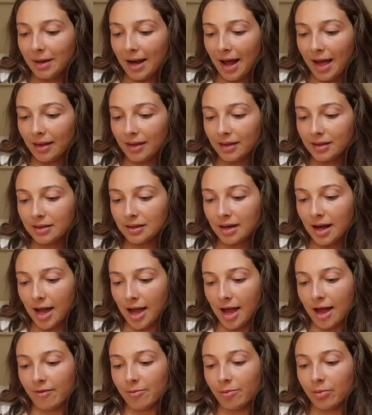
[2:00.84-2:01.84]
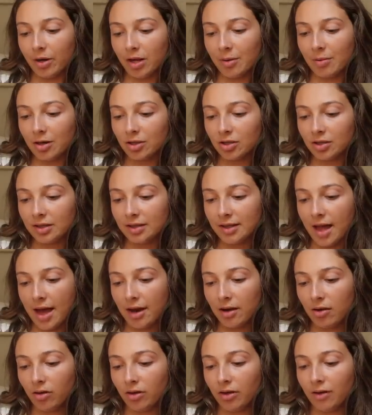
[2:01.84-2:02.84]
But Alex and I have pretty much
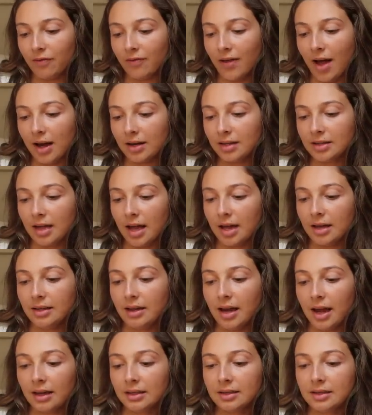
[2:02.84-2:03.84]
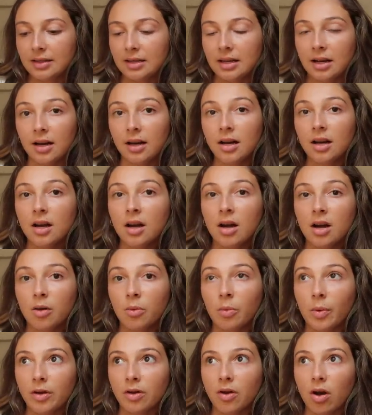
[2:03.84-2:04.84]
decided on the fact that next year
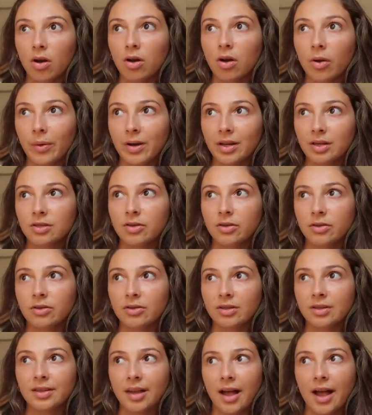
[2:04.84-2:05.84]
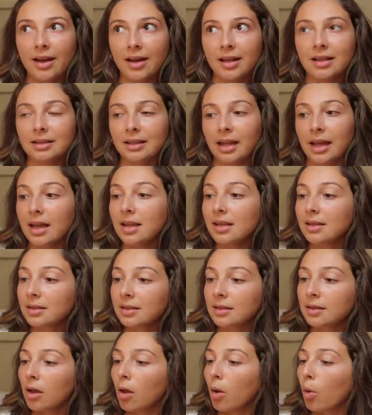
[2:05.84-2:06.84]
we're not going to sign a
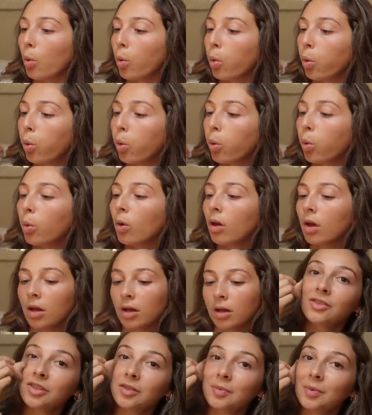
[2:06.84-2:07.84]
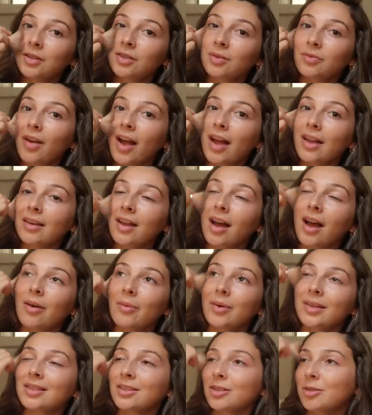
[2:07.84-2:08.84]
lease. Just because right now
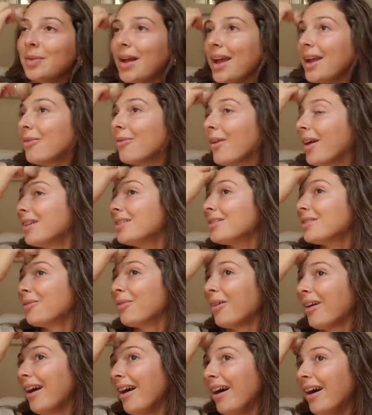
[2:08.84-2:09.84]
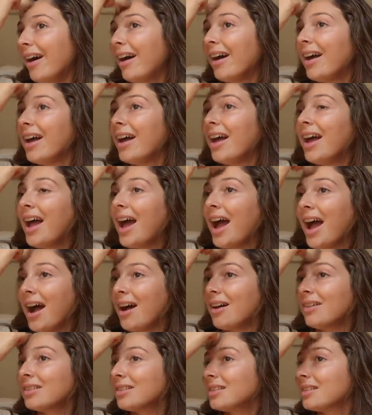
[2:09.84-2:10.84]
we're still paying rent for our
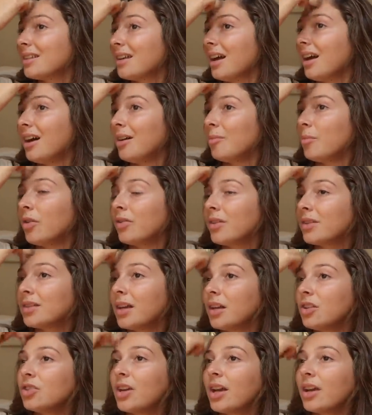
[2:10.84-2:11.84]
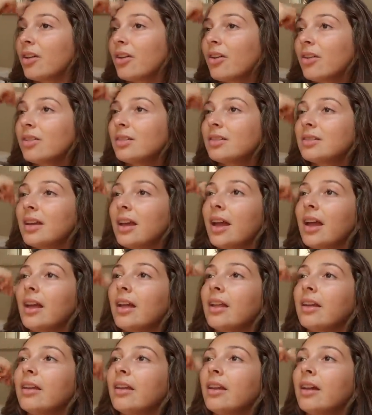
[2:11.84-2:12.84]
house on the Sunshine Coast,
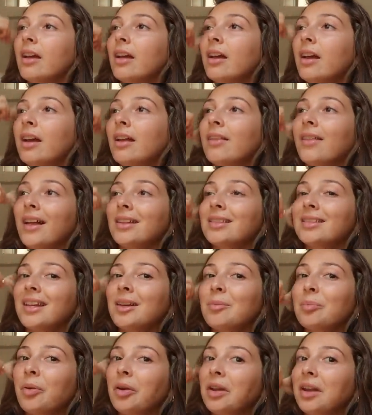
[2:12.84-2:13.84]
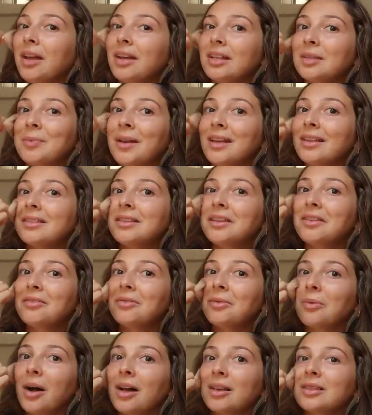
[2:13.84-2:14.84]
and that's like pretty
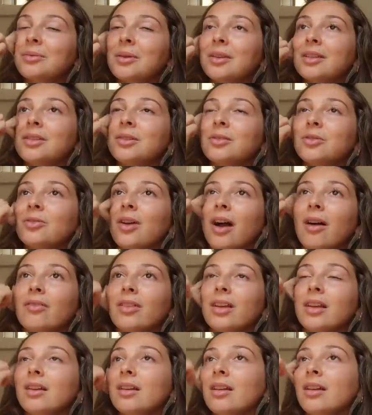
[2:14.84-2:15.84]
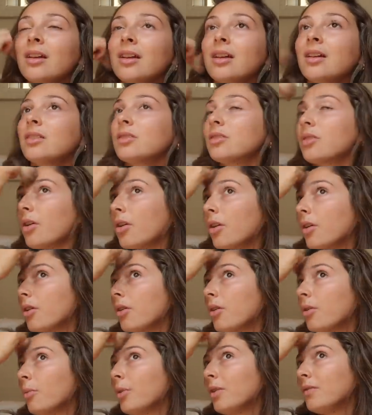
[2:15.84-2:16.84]
expensive whilst we're still traveling.
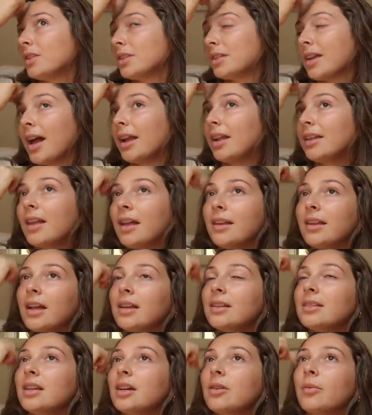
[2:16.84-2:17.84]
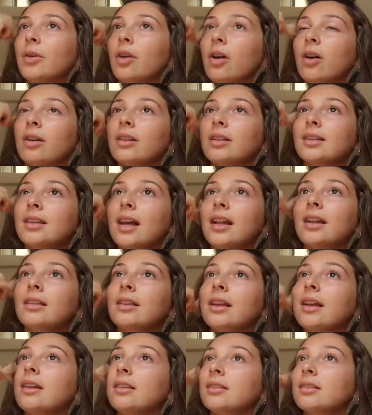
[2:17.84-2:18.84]
So we've decided that next year we're not gonna sign a
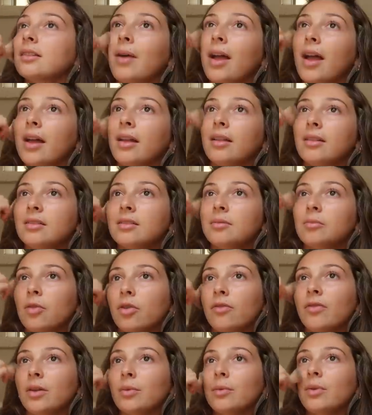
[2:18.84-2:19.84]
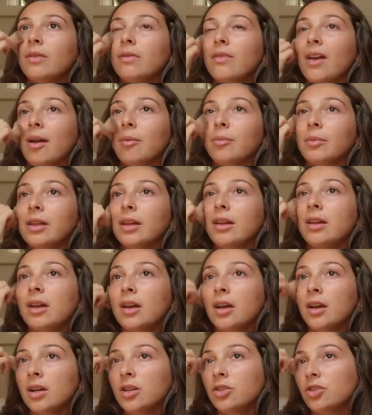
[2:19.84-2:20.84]
lease and move in with family,
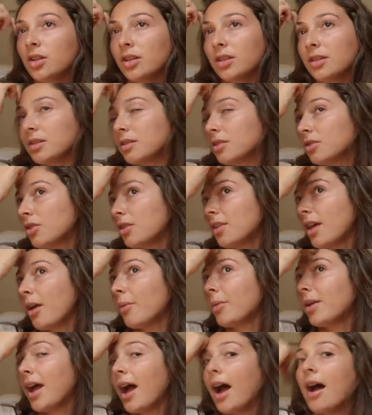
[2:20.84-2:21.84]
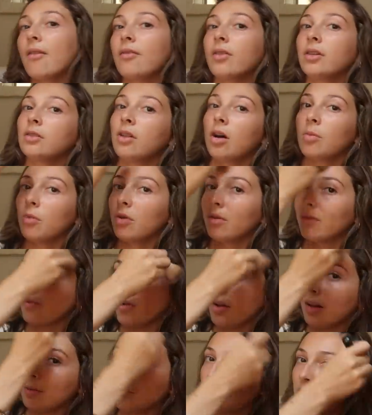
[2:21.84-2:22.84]
just so that we have a lot more
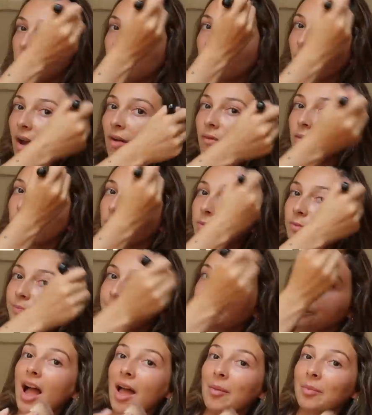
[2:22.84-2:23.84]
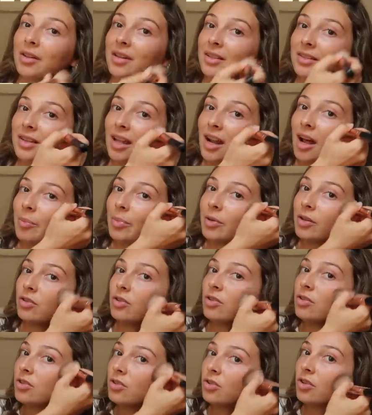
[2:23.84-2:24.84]
freedom to travel. I'm gonna set up a
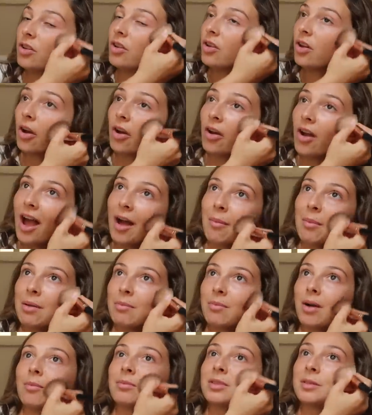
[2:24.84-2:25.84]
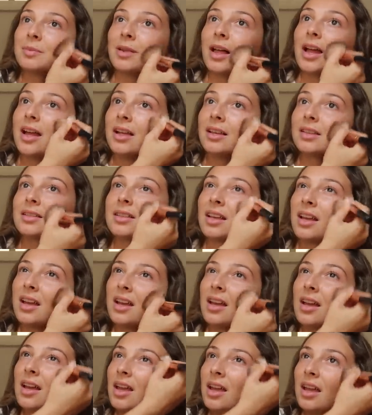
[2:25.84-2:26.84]
new studio at my mum's place
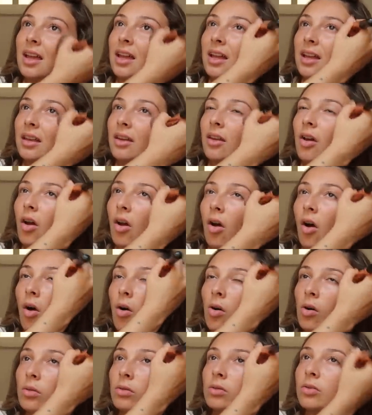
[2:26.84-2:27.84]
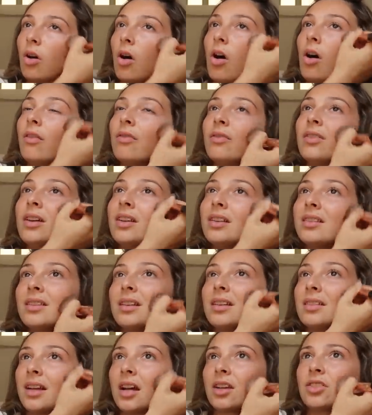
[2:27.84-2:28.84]
in her old office.
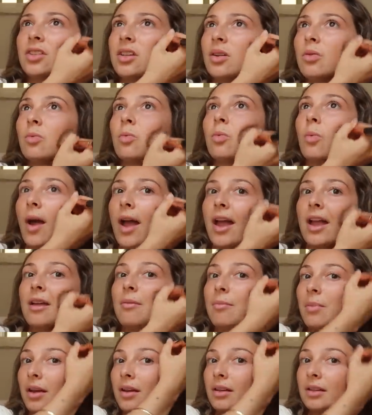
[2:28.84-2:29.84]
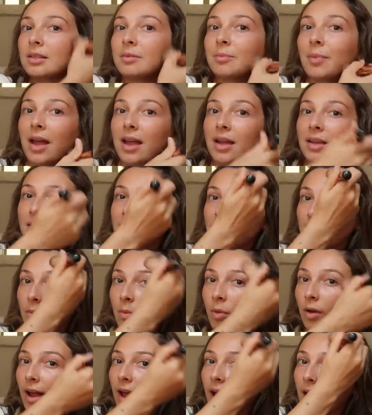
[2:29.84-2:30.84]
It's actually a way bigger space
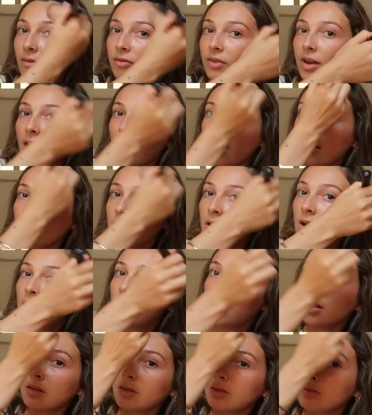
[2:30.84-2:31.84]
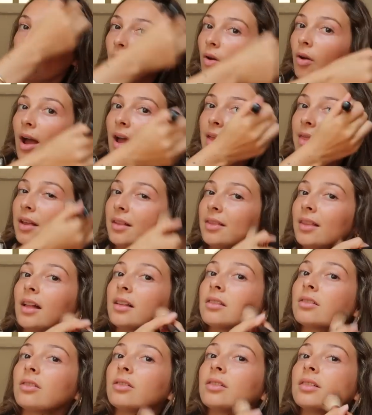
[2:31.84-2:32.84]
than what I have now. So I think
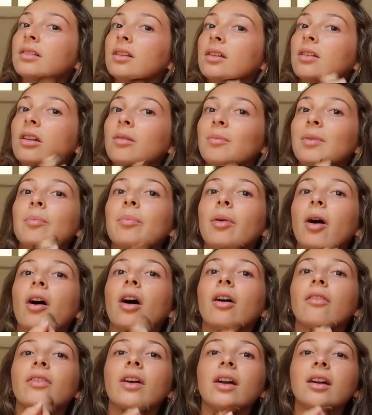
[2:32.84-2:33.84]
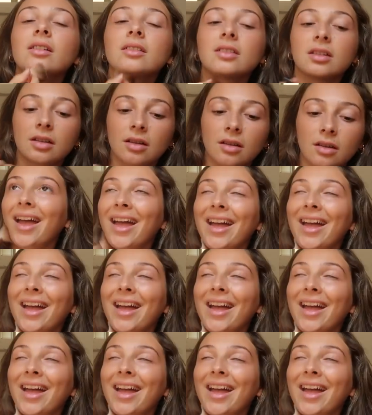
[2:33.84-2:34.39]
that's honestly gonna be perfect.